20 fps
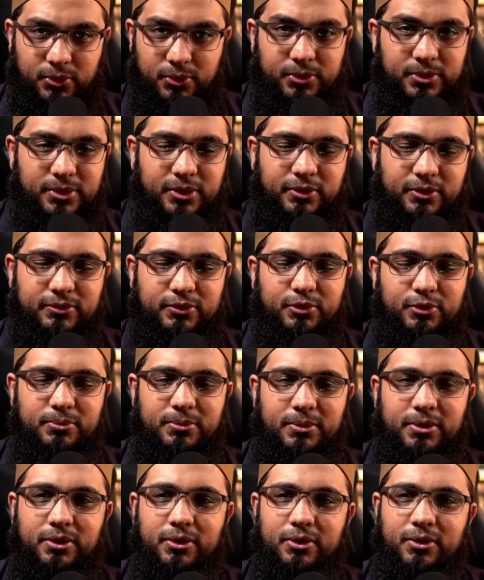only of the
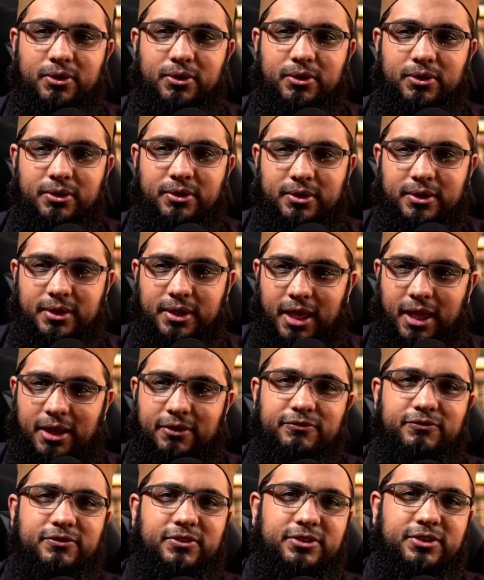ummah or
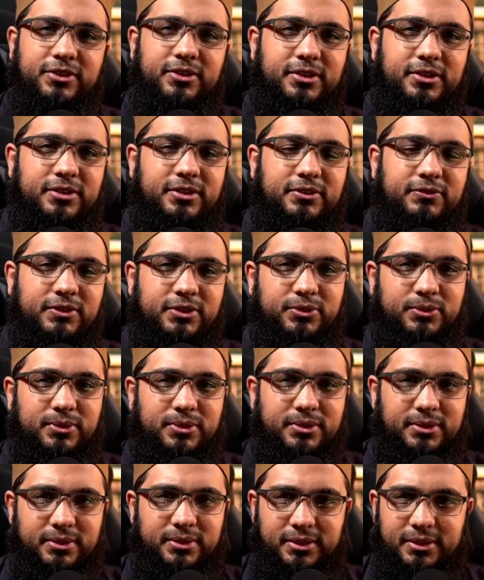every single
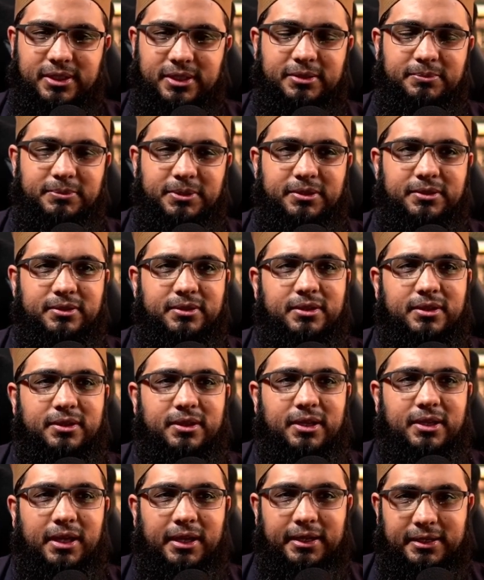individual, the layman.
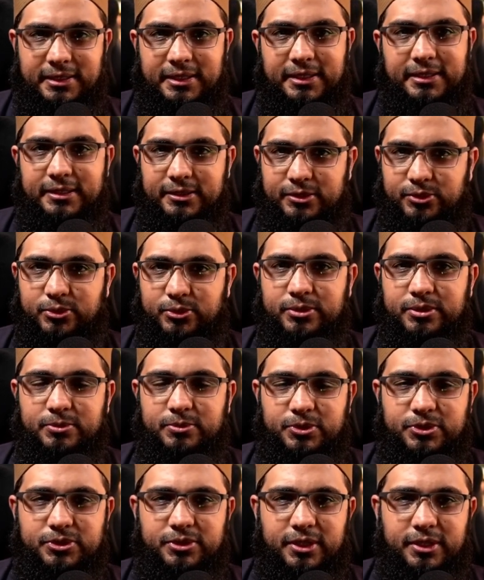And clearly, it's only
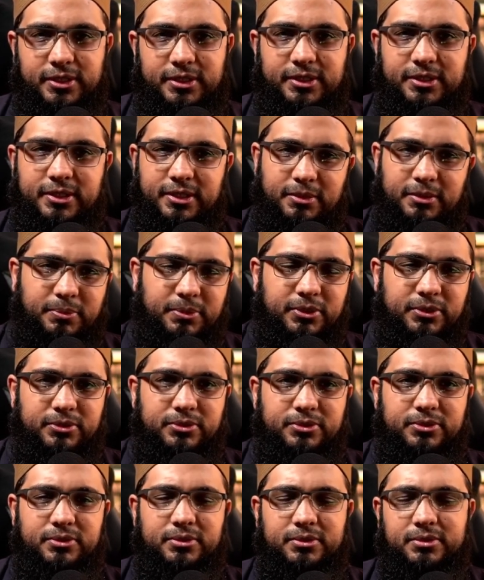the mujtahideen. And I
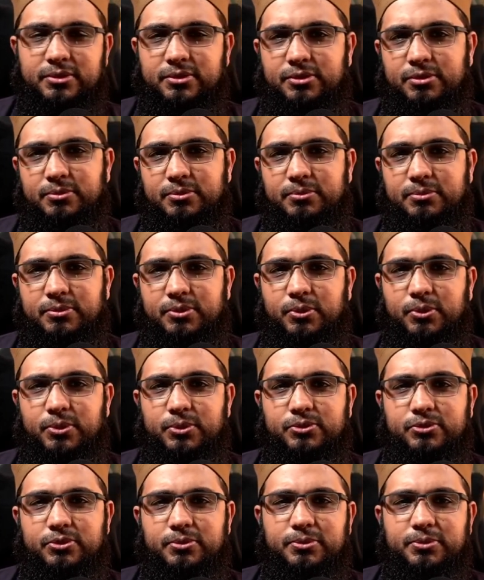produced uh, some
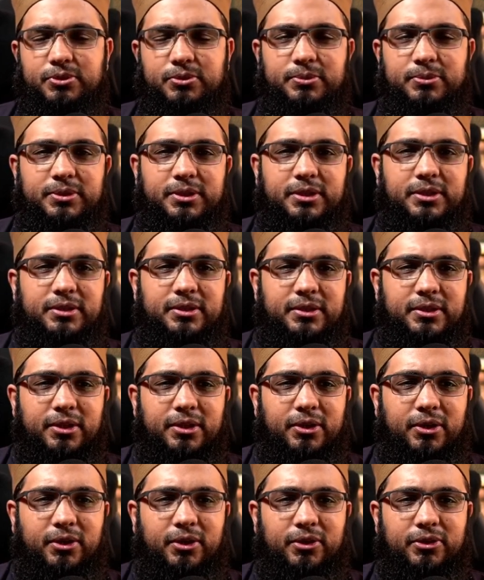quotes from some of the
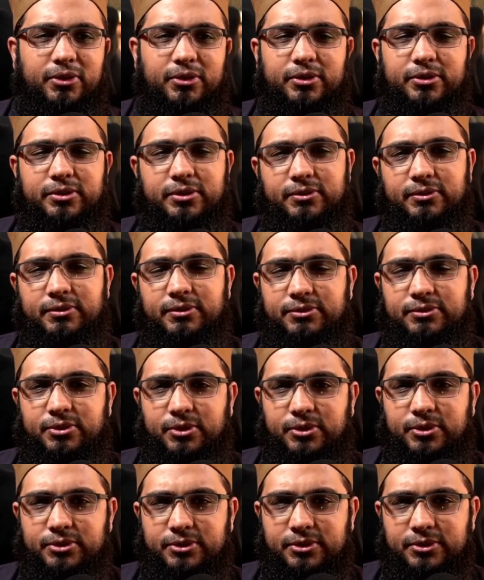authoritative
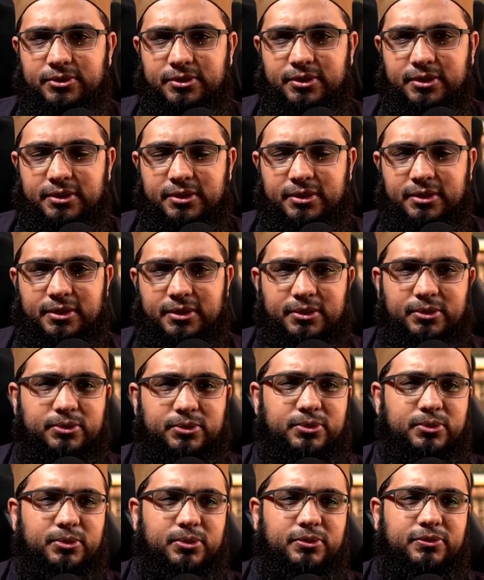sources in uh,
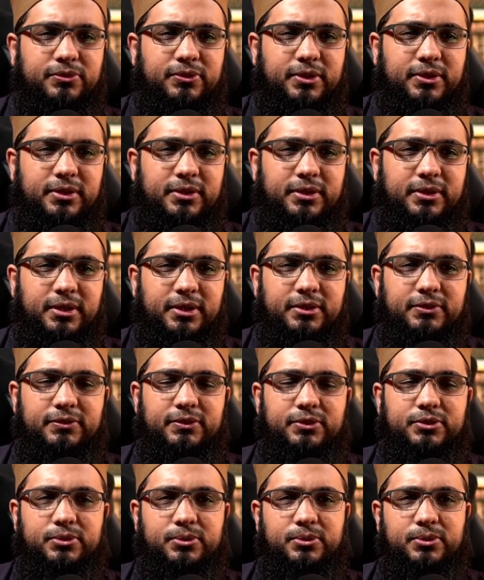Usul al-Fiqh in the
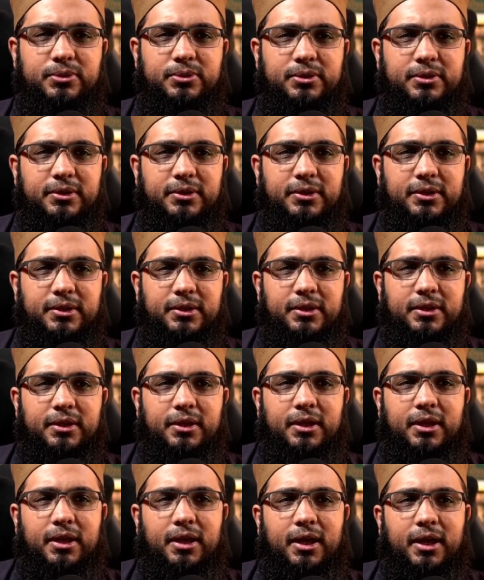Hanafi school.
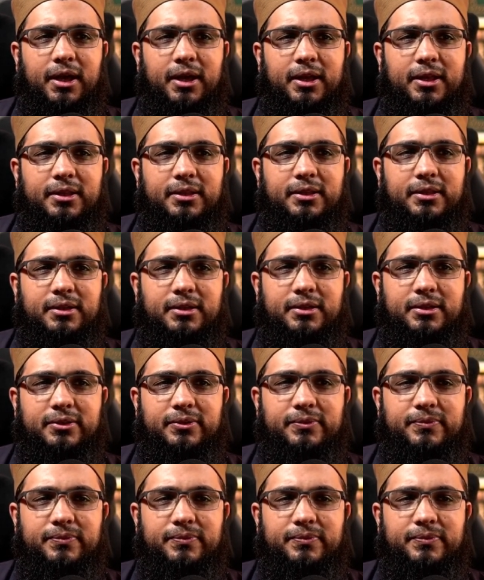And